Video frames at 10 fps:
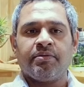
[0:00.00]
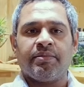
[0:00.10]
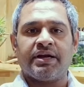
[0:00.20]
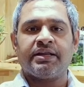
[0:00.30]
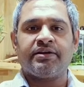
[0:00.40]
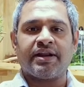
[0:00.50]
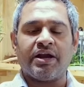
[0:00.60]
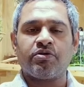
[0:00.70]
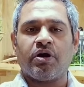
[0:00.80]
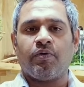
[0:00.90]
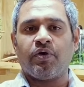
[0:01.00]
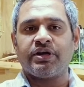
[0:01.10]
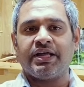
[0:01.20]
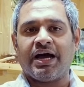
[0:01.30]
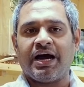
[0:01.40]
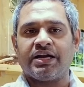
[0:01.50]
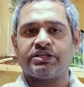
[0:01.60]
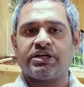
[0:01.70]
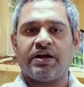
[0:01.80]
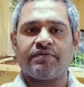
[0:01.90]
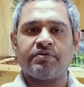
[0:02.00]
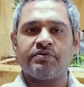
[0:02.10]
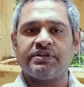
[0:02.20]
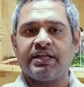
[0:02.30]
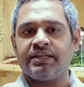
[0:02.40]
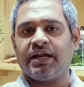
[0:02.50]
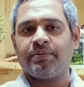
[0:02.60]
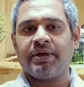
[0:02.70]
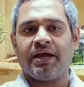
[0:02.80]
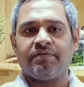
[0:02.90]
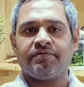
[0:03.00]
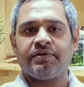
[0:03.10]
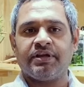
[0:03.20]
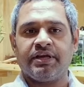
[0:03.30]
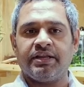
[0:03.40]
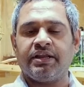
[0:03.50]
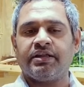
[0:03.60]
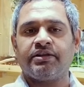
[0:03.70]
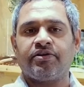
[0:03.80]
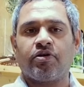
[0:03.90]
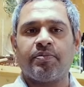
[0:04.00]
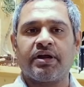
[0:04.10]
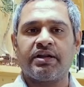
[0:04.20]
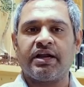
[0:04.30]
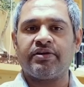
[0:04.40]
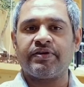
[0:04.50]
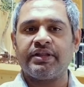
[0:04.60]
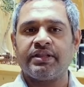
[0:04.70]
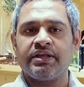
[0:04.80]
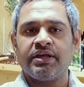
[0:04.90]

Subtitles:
But try to avoid the harsh afternoon sun that we have in the tropical countries.